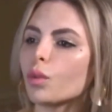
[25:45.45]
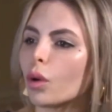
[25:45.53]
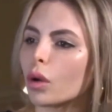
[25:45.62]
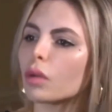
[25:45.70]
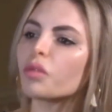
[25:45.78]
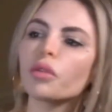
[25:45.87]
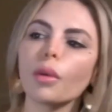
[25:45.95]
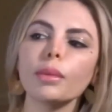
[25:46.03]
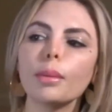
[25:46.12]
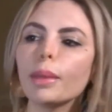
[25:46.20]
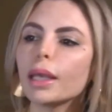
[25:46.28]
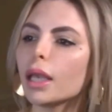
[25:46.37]
work from
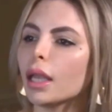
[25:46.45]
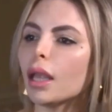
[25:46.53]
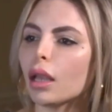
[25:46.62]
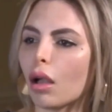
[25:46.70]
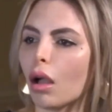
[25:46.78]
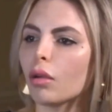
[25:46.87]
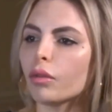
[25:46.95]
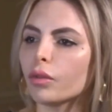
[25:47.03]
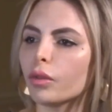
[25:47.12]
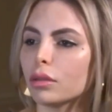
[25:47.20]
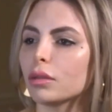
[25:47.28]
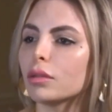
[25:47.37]
the beginning of